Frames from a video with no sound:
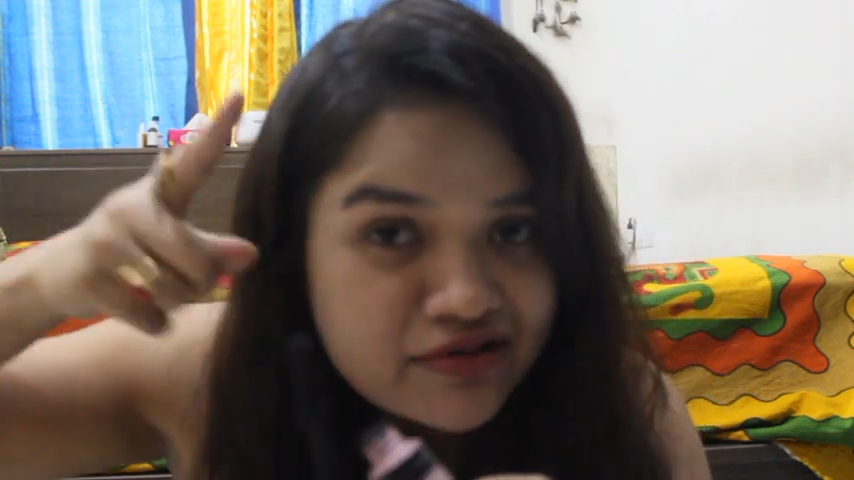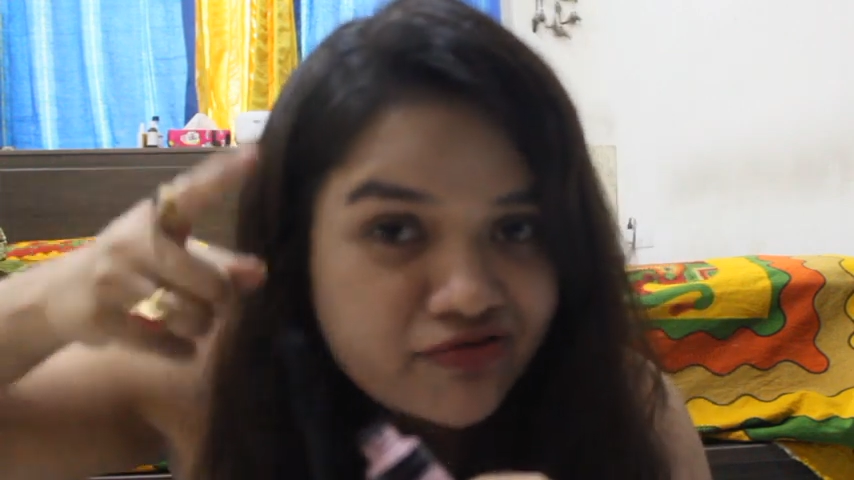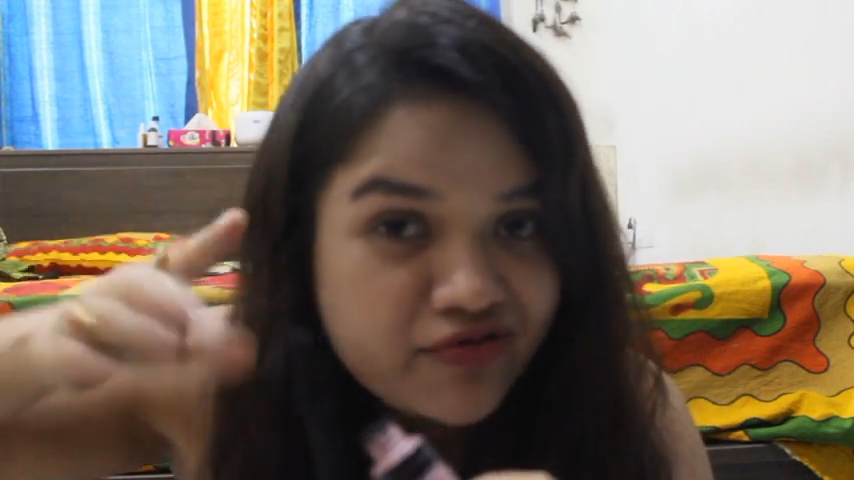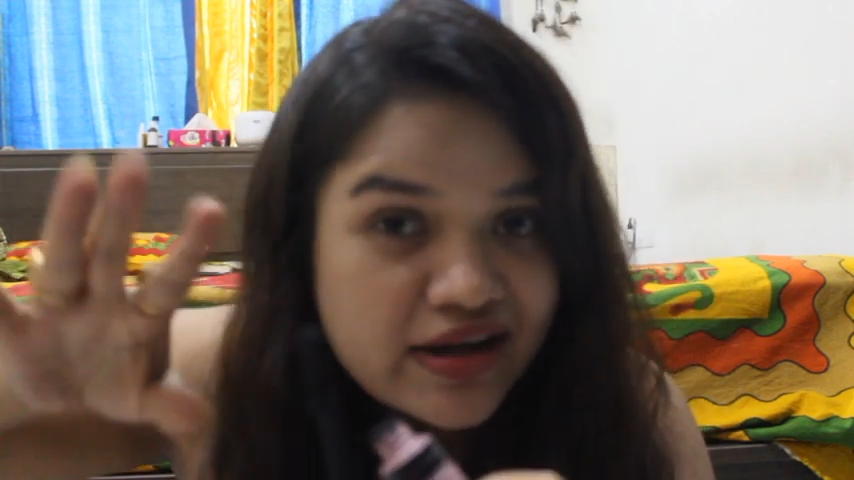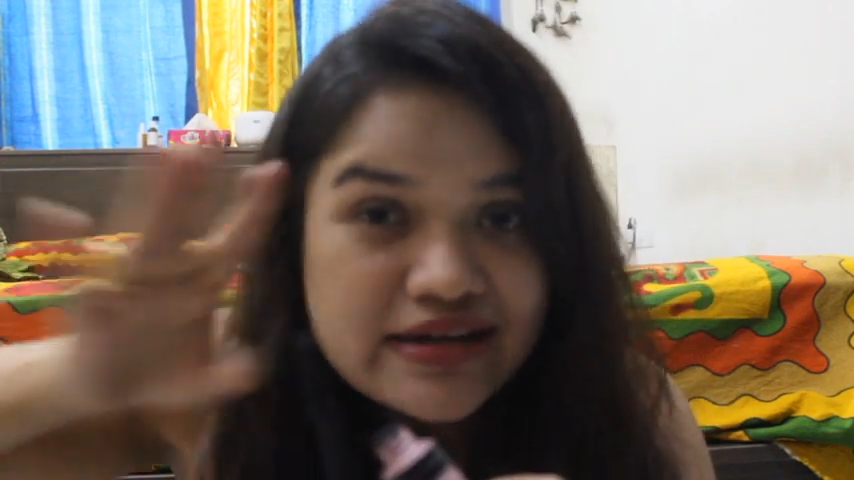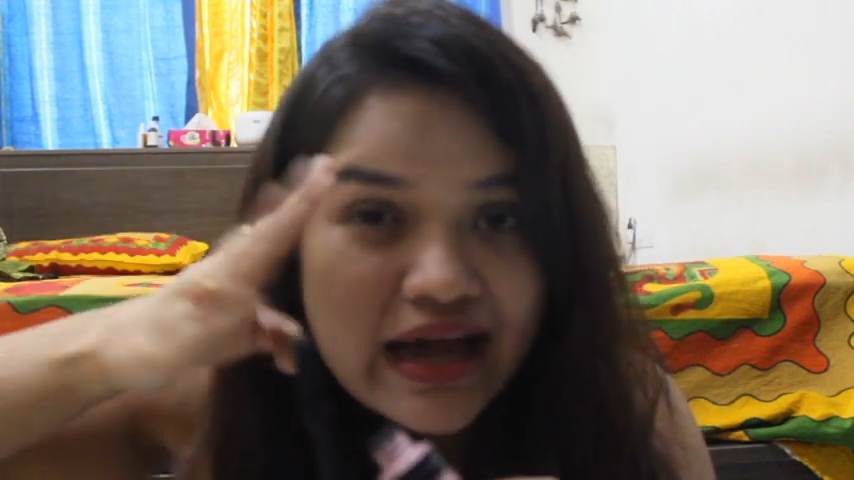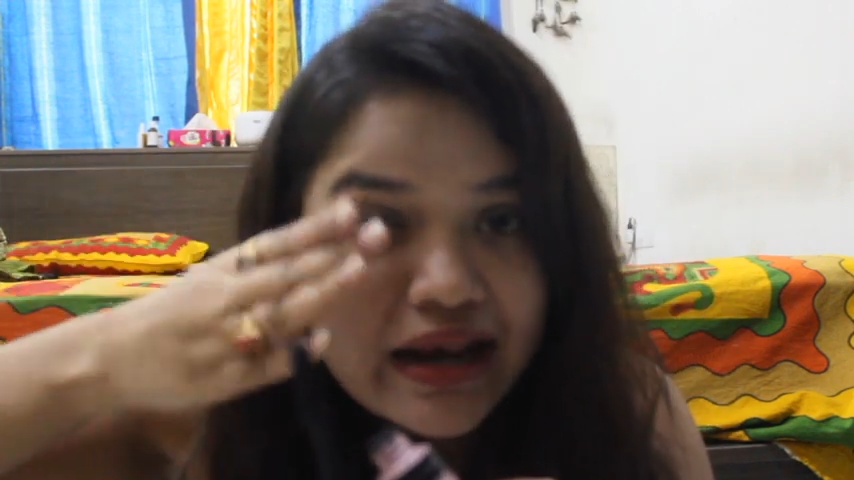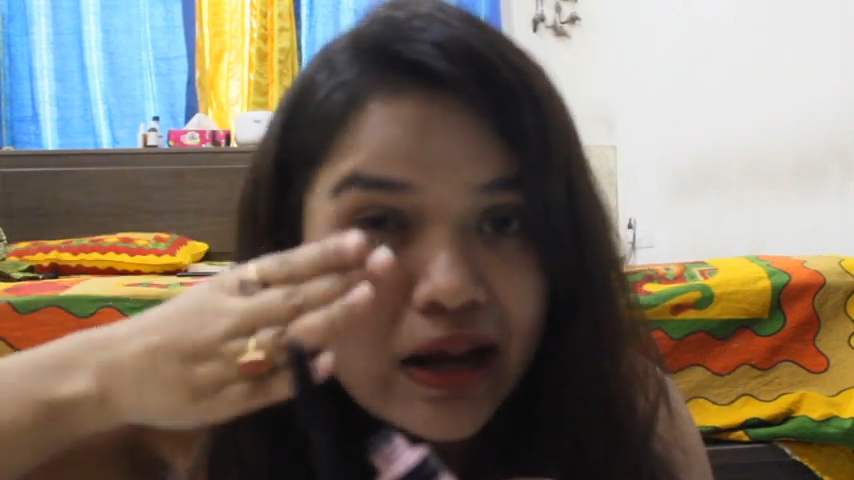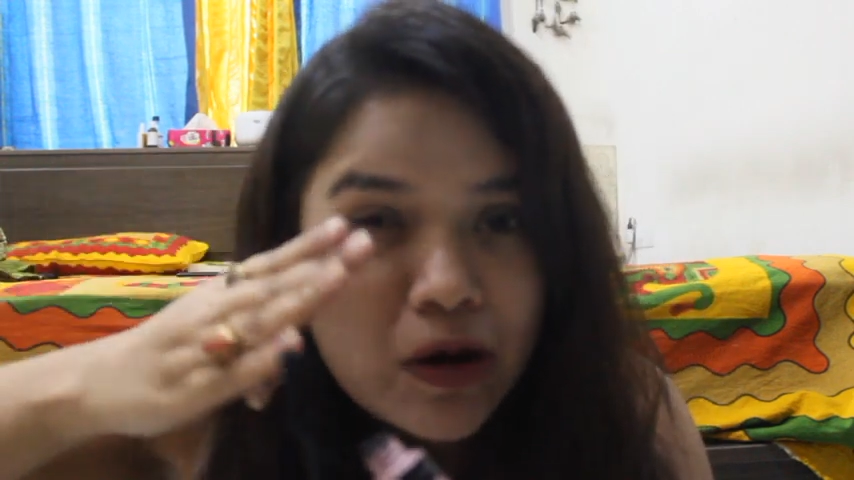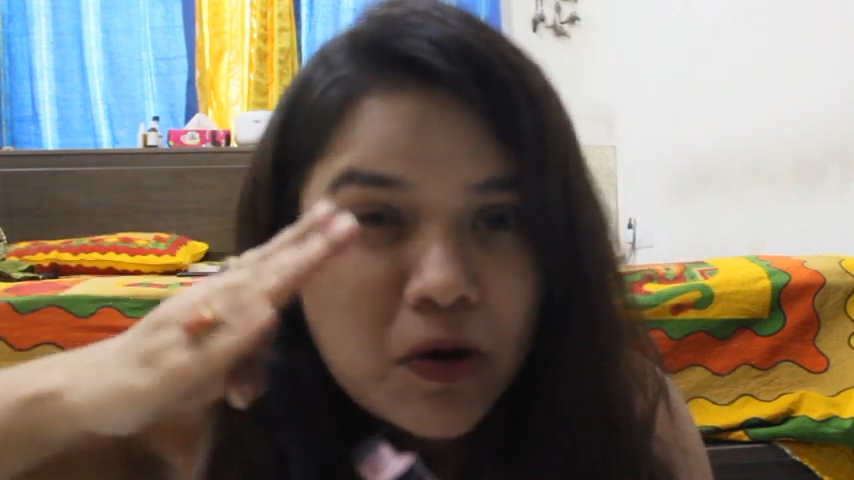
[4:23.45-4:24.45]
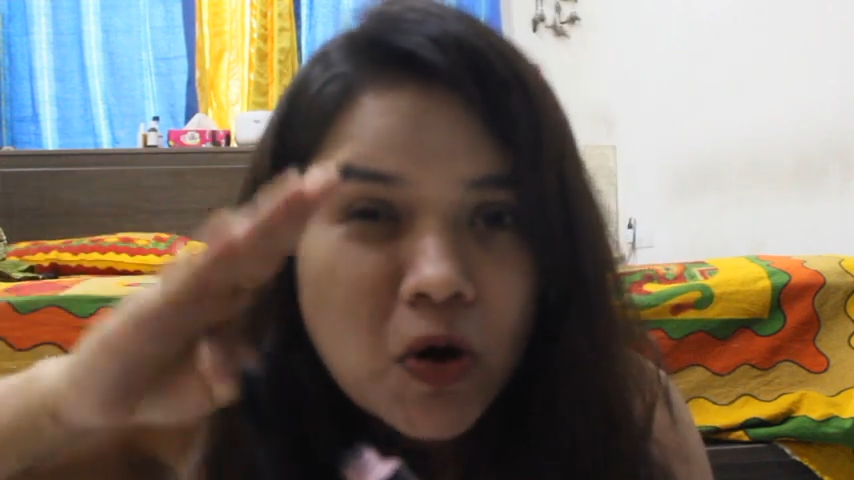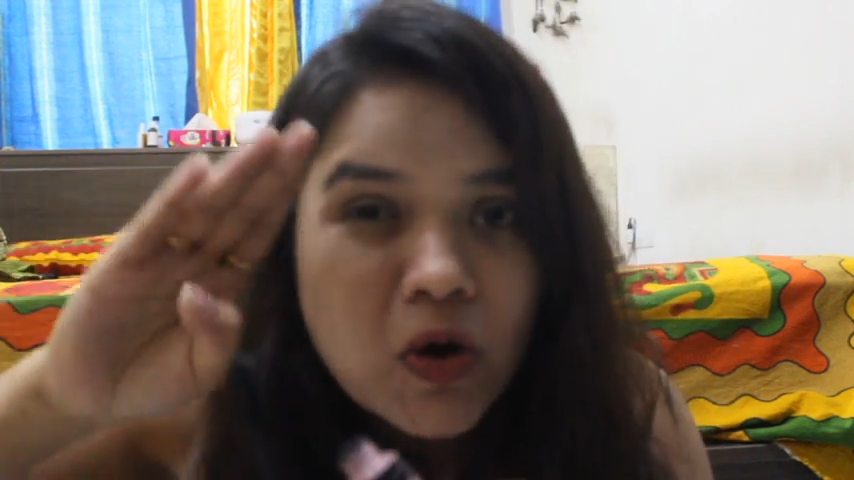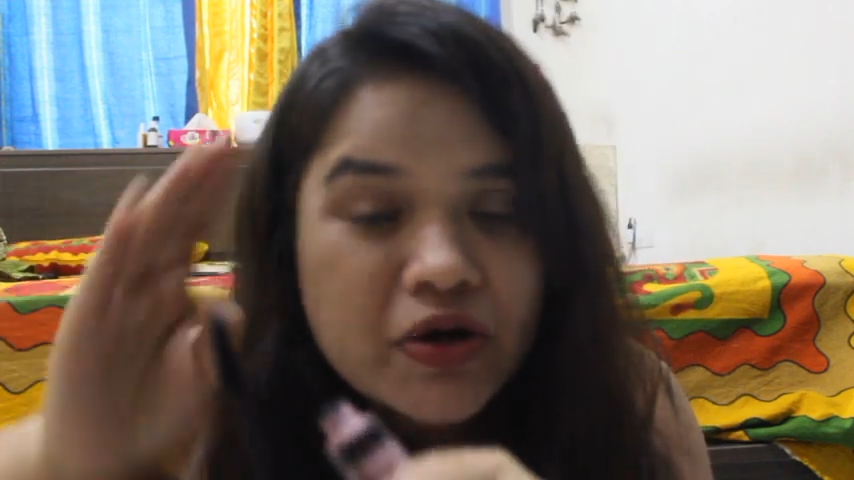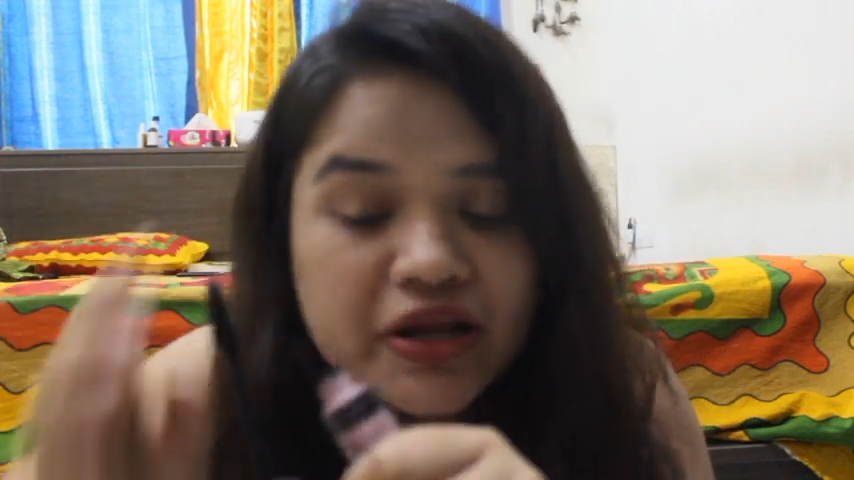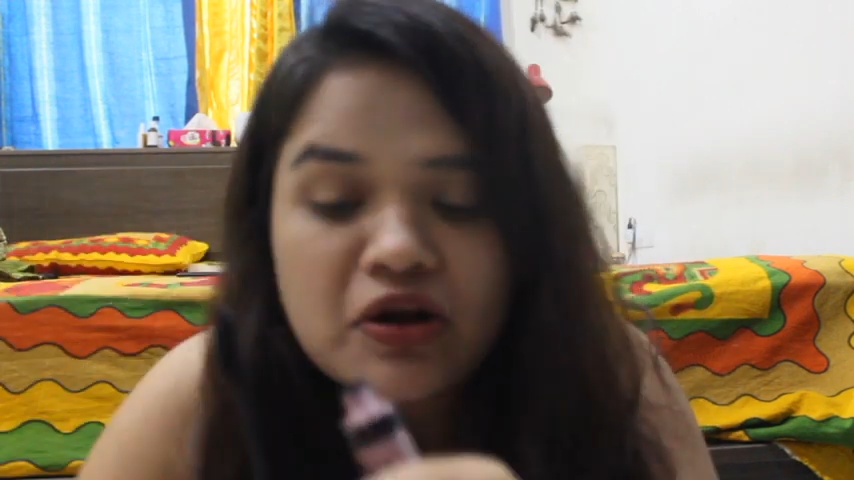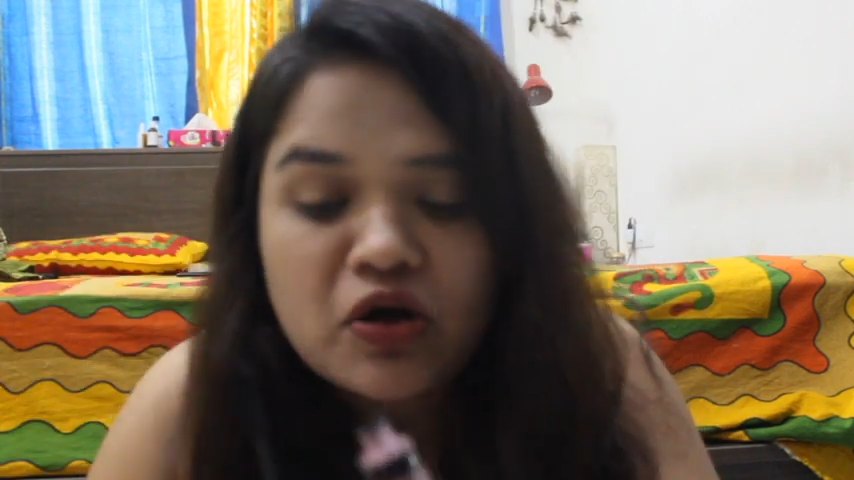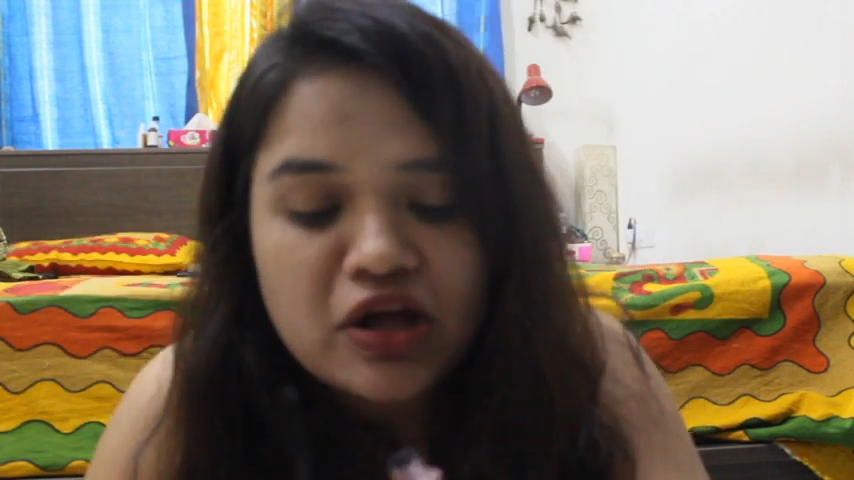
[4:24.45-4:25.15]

effect and long and